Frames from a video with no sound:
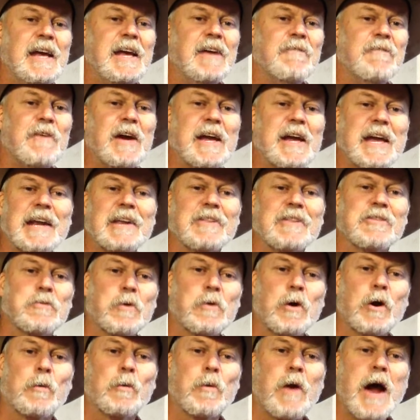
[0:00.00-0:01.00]
if I got to
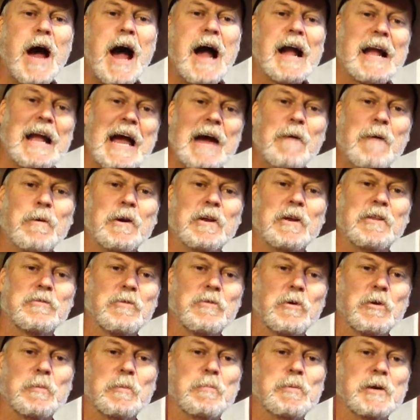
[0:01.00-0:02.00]
throw a rock, I want to
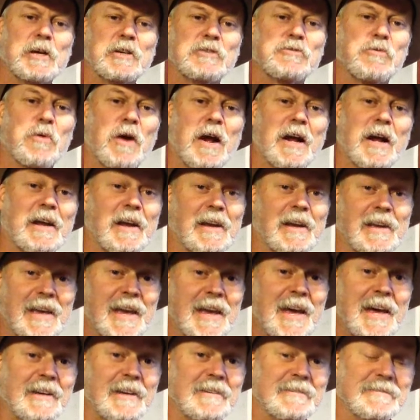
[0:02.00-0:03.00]
throw the biggest rock I
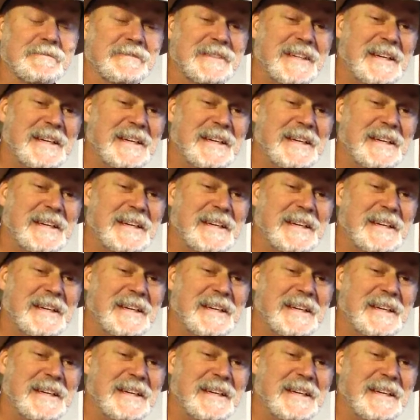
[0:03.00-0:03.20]
can.